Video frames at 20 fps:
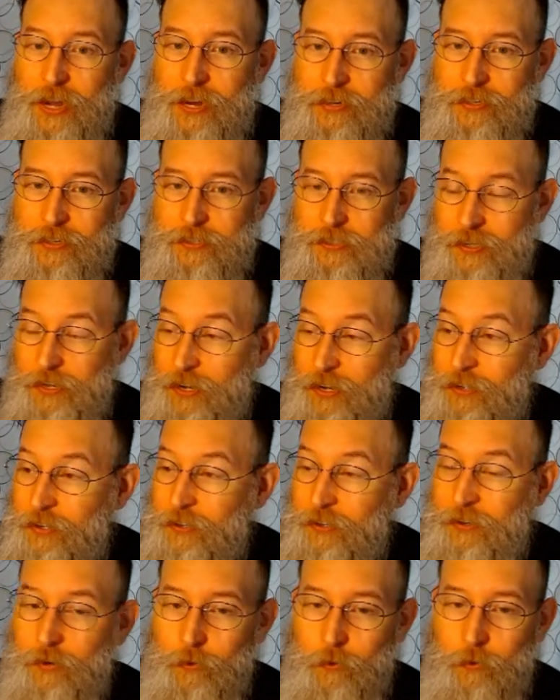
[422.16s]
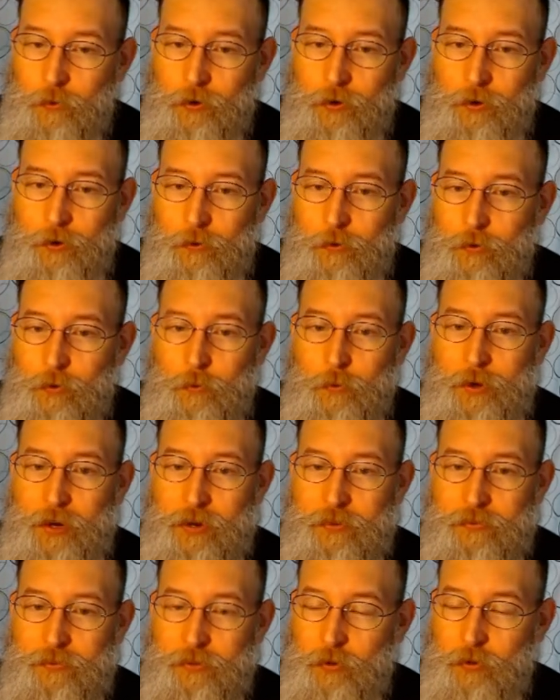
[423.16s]
today, or
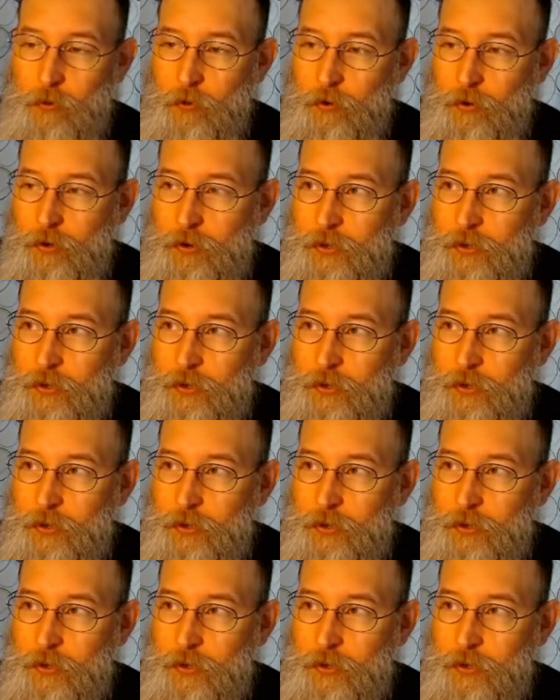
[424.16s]
whatever, or